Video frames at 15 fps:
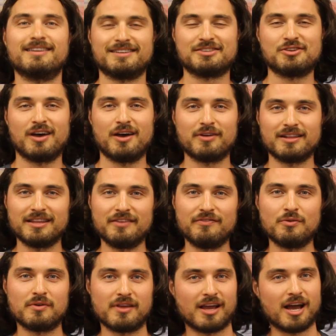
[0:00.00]
So I want to leave
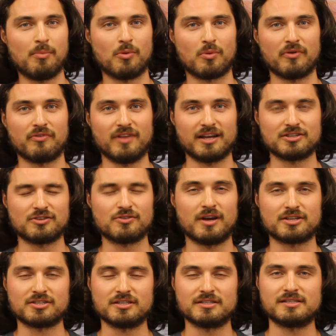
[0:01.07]
you with a couple of reflection
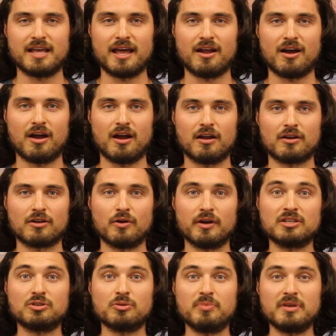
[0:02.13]
questions that are
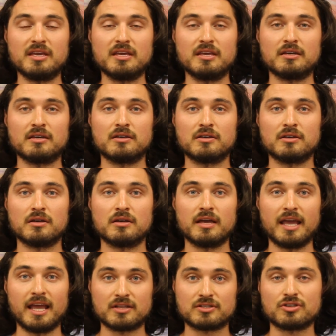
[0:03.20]
going to be
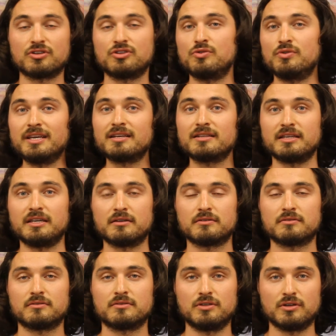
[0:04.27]
answered uniquely
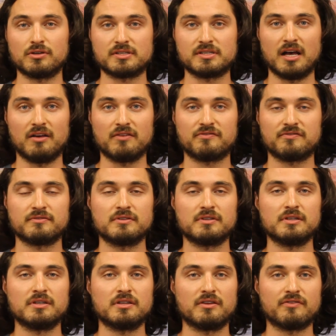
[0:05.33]
to yourself.
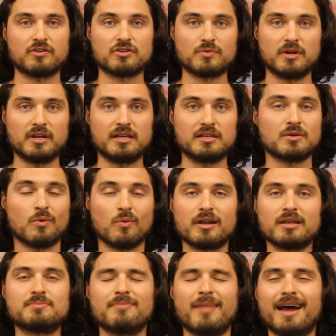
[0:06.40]
The first one is, what
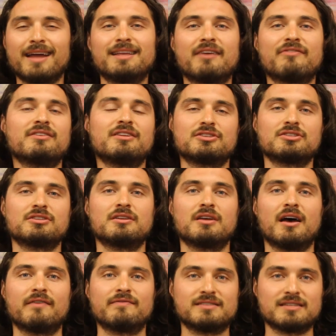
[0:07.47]
is my definition
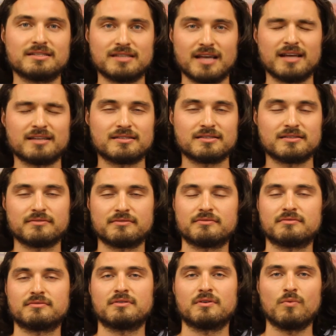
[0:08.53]
of success?
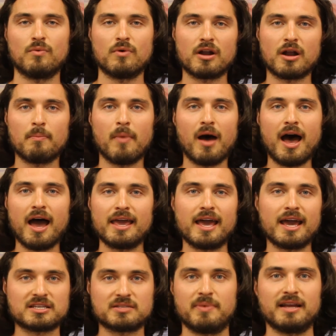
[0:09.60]
What are my
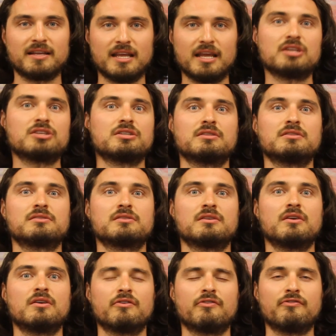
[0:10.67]
expectations
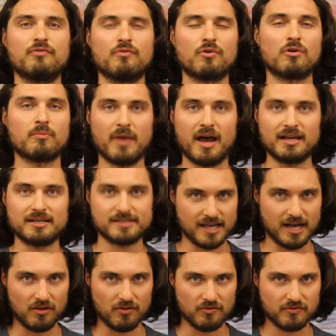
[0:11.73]
for
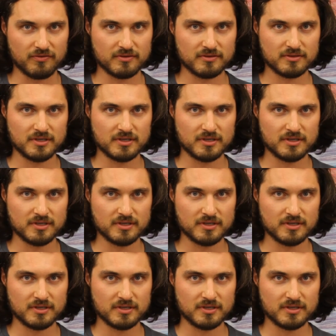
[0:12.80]
myself?